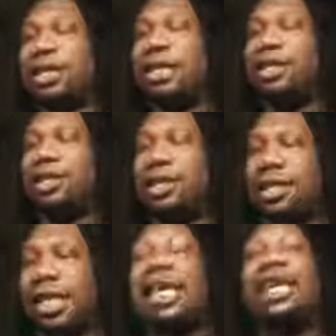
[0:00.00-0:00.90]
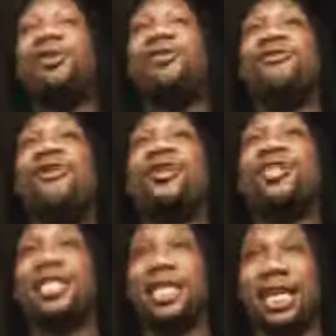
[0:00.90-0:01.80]
teaches at Lincoln
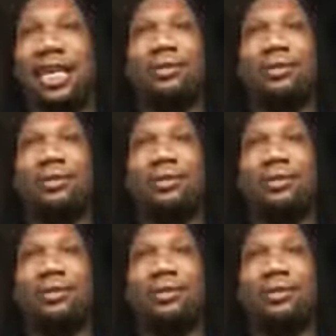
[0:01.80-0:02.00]
University,